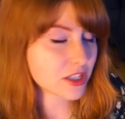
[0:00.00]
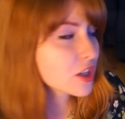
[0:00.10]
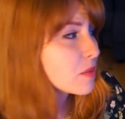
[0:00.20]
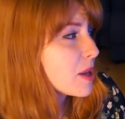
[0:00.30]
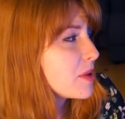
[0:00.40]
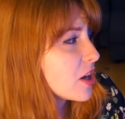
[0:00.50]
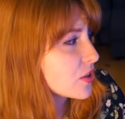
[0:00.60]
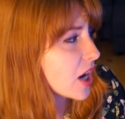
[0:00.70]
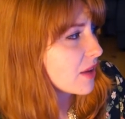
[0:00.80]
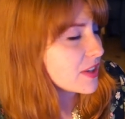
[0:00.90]
And there may be
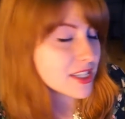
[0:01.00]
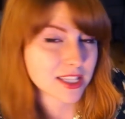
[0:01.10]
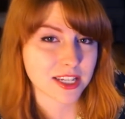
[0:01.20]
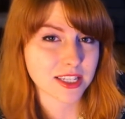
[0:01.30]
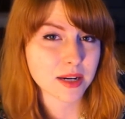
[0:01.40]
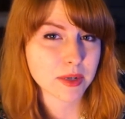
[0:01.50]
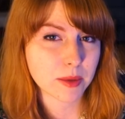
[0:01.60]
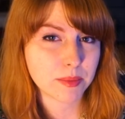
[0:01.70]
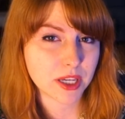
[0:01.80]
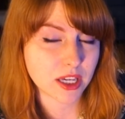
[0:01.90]
other obvious things that I'm
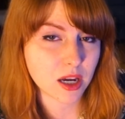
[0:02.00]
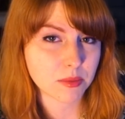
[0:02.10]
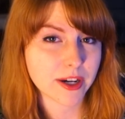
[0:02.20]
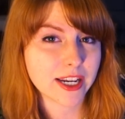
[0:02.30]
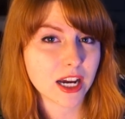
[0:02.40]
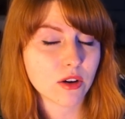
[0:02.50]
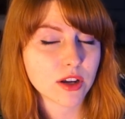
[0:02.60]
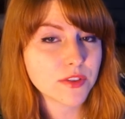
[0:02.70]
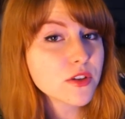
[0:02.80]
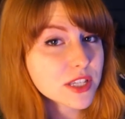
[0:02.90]
not picking up right now.
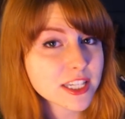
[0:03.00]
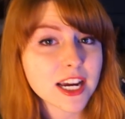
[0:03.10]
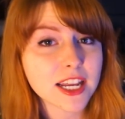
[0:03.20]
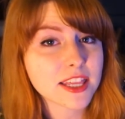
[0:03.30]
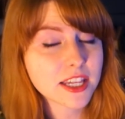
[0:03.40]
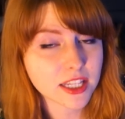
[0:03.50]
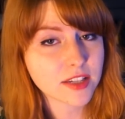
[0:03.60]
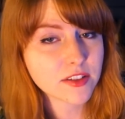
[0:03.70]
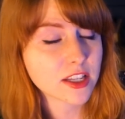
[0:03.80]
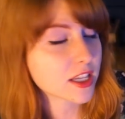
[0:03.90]
If you see anything,
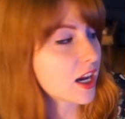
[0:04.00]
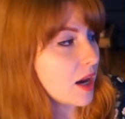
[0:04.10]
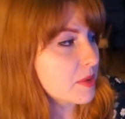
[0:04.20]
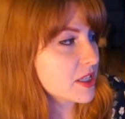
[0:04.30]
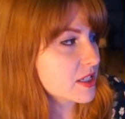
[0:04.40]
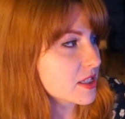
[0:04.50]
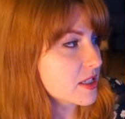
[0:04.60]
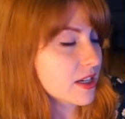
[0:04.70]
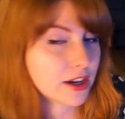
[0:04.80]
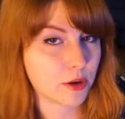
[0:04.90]
leave it in the comments because it's
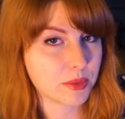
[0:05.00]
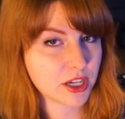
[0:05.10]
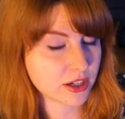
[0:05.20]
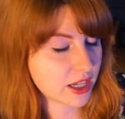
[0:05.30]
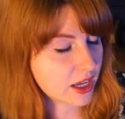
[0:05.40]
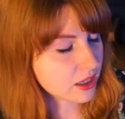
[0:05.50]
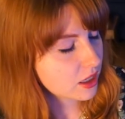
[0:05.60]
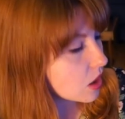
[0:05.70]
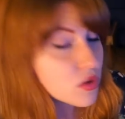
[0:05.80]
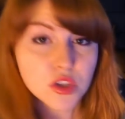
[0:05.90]
gonna help me out a lot.
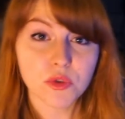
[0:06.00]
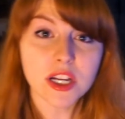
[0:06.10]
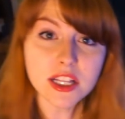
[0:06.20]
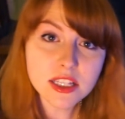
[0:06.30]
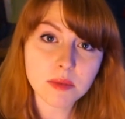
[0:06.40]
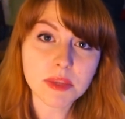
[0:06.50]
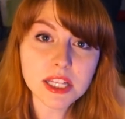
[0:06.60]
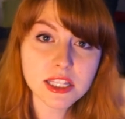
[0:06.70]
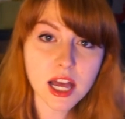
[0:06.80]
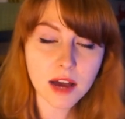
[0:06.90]
Oh, surrealism,
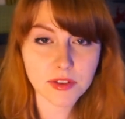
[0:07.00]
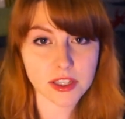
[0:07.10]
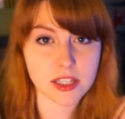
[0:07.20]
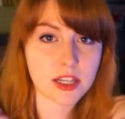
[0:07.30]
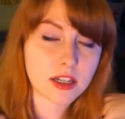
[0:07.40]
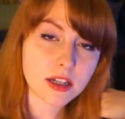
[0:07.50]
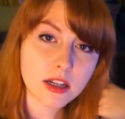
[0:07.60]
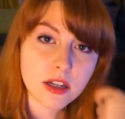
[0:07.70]
that's the obvious thing.